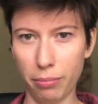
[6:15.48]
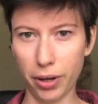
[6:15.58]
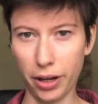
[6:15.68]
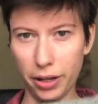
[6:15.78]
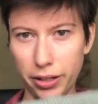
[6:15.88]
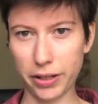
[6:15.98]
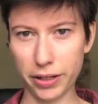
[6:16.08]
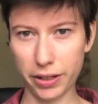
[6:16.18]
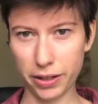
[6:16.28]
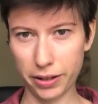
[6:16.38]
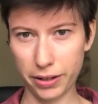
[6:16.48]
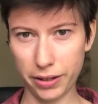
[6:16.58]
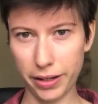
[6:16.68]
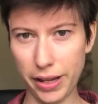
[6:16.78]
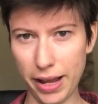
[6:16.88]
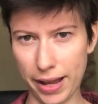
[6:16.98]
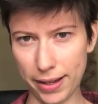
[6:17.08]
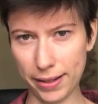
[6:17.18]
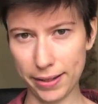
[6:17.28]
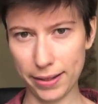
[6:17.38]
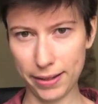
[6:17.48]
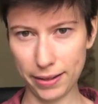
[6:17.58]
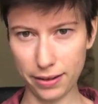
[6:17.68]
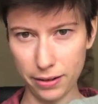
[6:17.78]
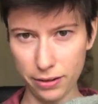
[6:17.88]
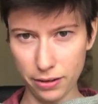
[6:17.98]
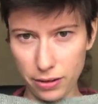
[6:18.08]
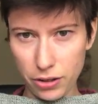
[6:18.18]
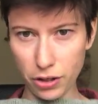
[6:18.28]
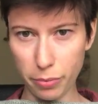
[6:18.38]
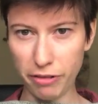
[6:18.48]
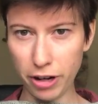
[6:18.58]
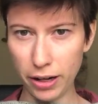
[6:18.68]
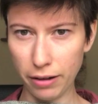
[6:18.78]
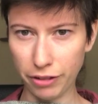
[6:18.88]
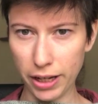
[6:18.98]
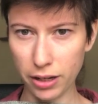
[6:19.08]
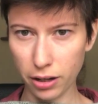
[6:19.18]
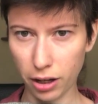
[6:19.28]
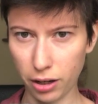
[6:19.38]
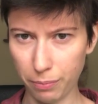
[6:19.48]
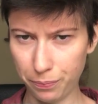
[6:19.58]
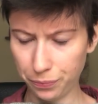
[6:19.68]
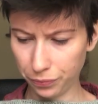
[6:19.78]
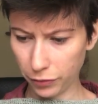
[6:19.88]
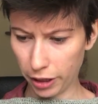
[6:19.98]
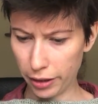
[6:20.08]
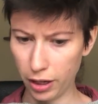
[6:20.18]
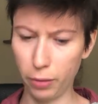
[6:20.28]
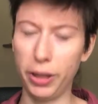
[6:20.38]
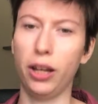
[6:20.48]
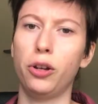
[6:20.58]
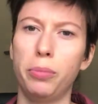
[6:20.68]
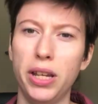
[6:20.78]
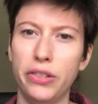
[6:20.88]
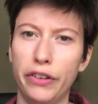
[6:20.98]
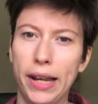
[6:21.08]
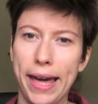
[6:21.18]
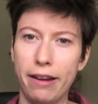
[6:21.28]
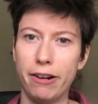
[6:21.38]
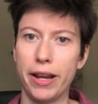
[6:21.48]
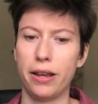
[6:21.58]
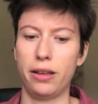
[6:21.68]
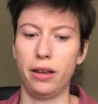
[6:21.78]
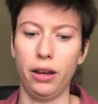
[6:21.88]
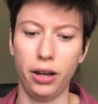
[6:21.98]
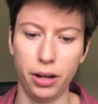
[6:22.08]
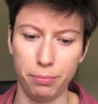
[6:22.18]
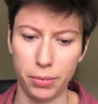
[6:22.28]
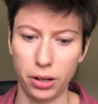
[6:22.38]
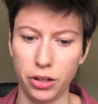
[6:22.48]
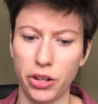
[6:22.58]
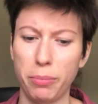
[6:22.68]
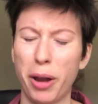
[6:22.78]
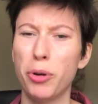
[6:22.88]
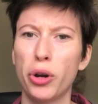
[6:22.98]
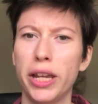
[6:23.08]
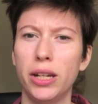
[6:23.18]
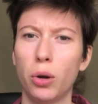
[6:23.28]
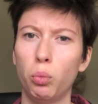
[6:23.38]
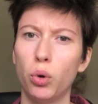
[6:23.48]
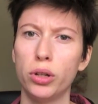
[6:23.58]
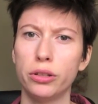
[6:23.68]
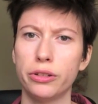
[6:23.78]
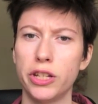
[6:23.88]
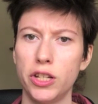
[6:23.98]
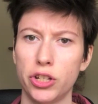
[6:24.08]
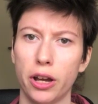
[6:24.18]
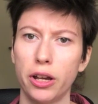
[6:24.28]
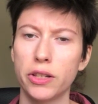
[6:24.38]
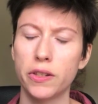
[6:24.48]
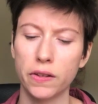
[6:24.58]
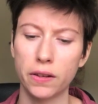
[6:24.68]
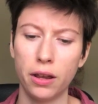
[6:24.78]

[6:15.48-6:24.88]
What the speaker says: But yes, it's going to be really lovely. I think it'll be a good piece for layering, because I'm not keen on wool t-shirts.